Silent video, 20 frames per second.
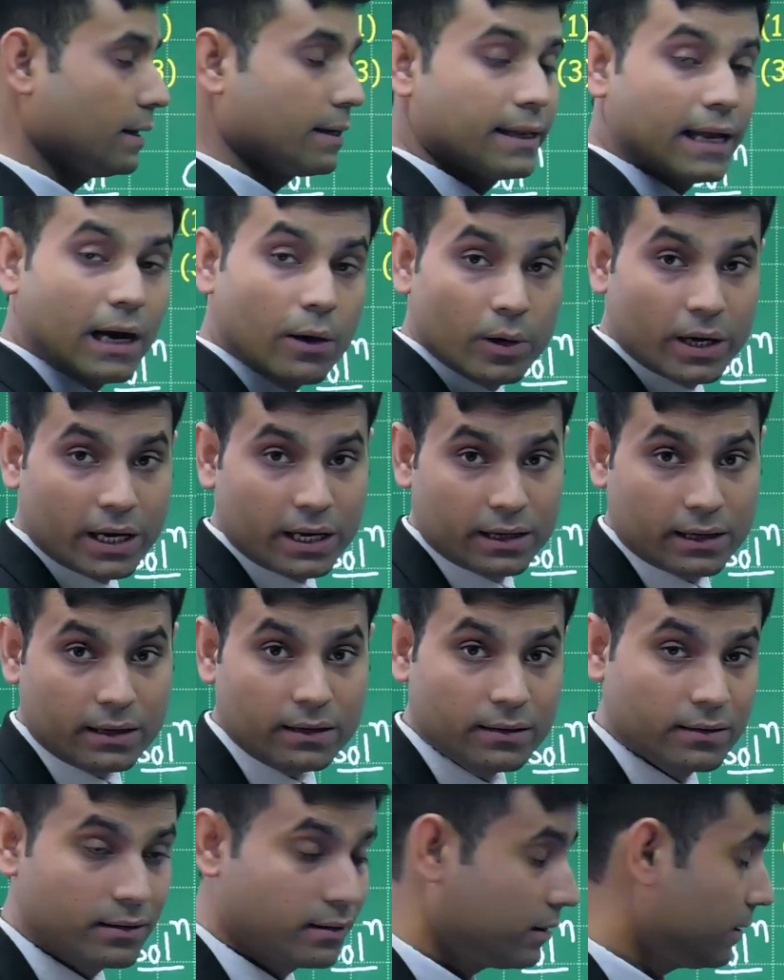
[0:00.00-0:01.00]
Now here
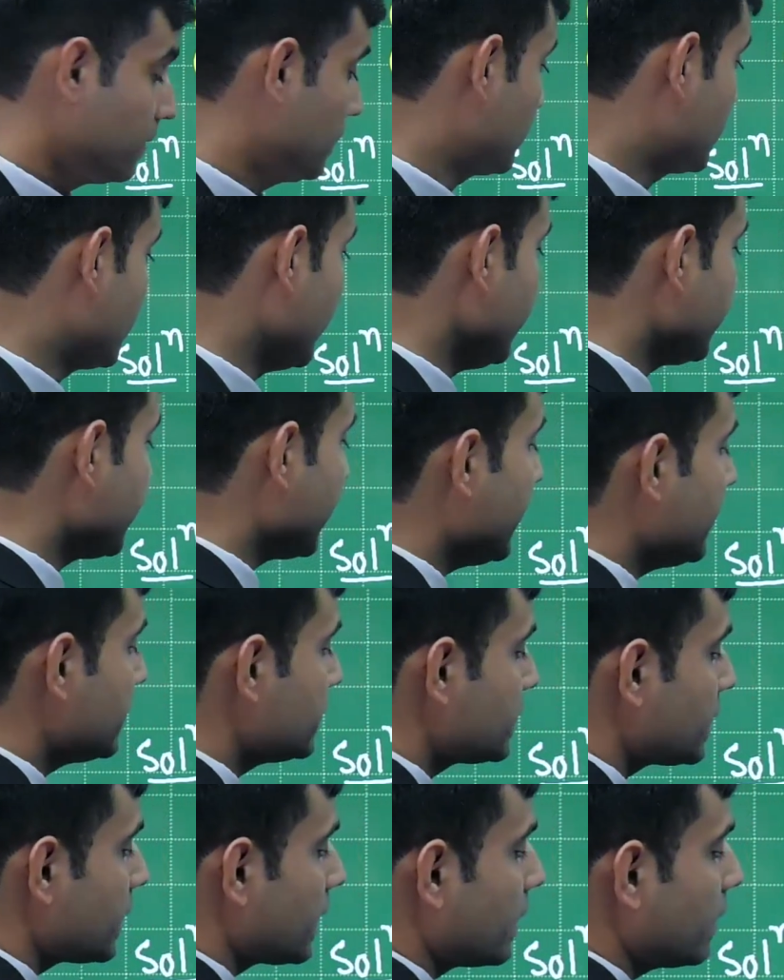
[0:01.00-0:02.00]
delta
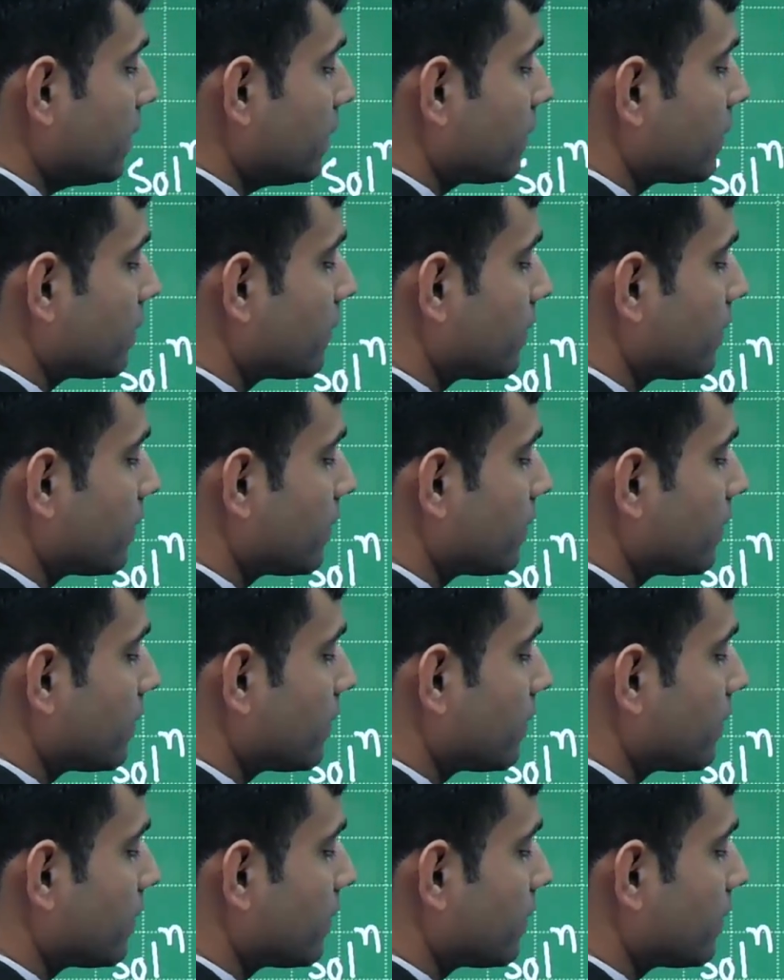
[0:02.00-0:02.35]
Ng